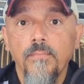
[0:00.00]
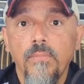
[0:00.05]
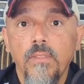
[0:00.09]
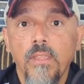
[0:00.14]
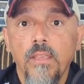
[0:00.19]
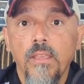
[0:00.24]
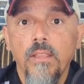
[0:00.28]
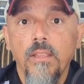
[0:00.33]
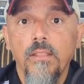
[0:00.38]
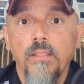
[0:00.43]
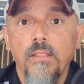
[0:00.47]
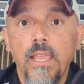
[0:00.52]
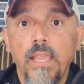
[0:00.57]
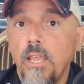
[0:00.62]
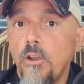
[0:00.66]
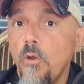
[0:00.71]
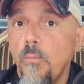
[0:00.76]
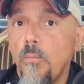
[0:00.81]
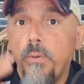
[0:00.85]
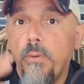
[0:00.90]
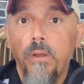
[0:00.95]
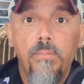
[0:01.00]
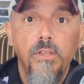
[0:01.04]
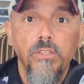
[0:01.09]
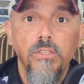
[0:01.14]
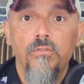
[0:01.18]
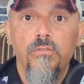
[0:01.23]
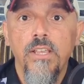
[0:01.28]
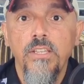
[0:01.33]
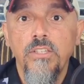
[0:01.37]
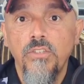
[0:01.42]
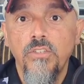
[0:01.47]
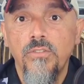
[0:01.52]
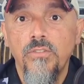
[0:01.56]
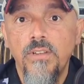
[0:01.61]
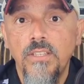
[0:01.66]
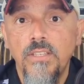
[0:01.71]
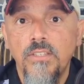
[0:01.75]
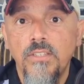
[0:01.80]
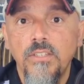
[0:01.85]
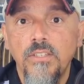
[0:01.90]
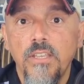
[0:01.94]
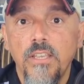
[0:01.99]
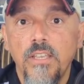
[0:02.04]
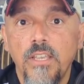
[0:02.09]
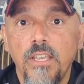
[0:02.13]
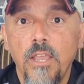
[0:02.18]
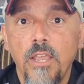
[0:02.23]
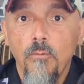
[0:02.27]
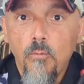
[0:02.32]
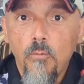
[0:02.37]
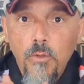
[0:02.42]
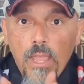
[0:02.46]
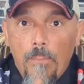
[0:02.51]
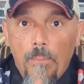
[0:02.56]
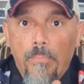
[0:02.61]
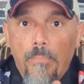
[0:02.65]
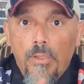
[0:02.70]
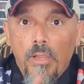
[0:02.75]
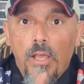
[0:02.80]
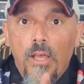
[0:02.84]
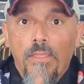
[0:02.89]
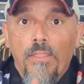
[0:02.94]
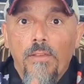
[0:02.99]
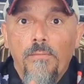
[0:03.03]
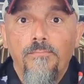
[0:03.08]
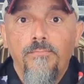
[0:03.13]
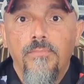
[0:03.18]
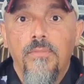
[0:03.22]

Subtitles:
They can open a bunch of restaurants and we applaud them.